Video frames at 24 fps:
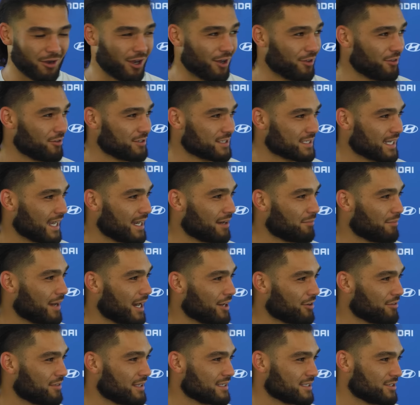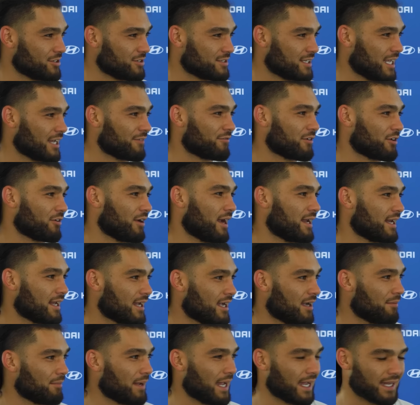all those kind of minor things that you take for granted
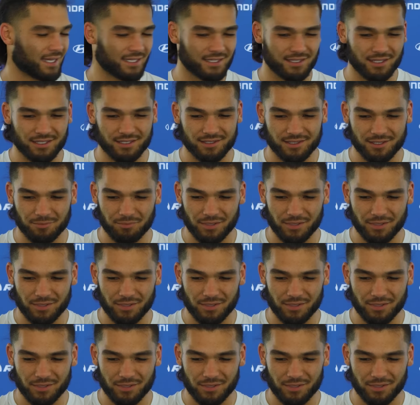come back in the